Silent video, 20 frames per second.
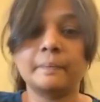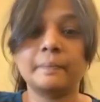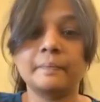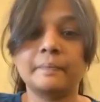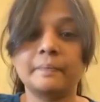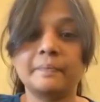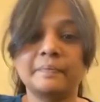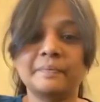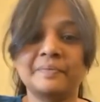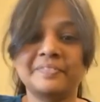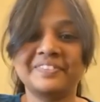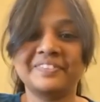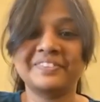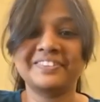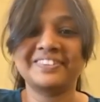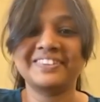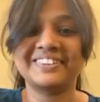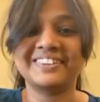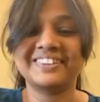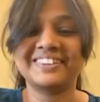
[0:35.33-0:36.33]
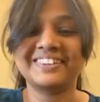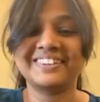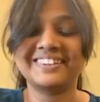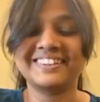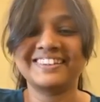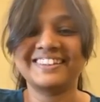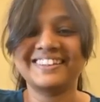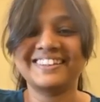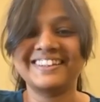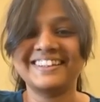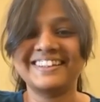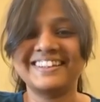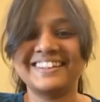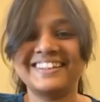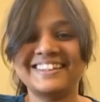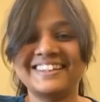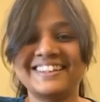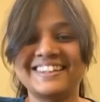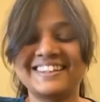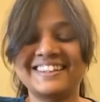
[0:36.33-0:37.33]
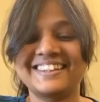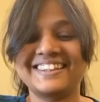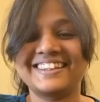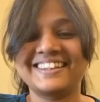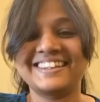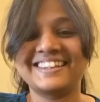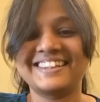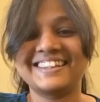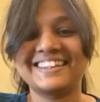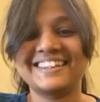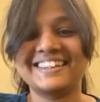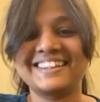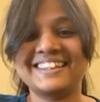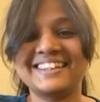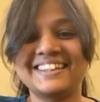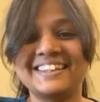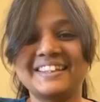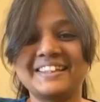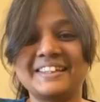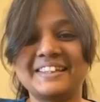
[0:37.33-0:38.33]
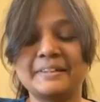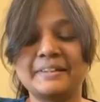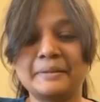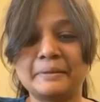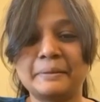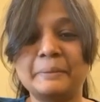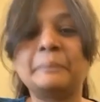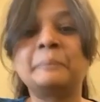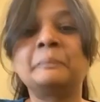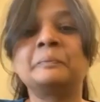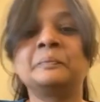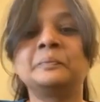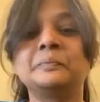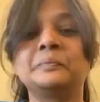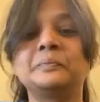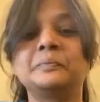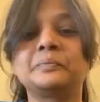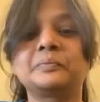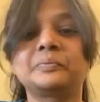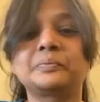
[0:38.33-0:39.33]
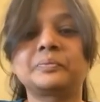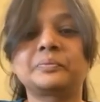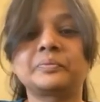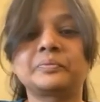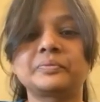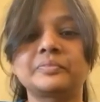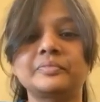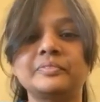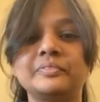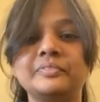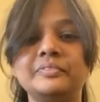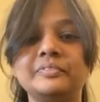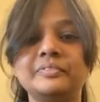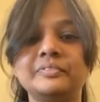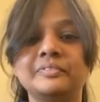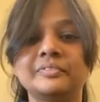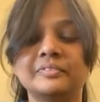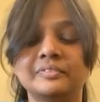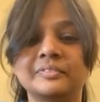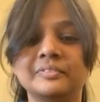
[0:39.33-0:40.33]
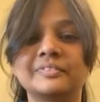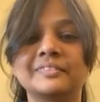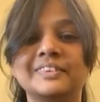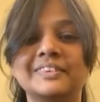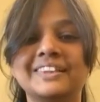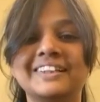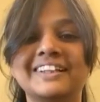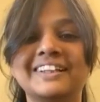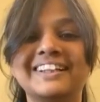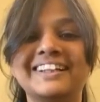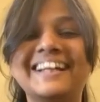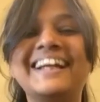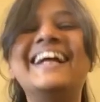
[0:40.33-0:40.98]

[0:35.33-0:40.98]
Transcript: (silent)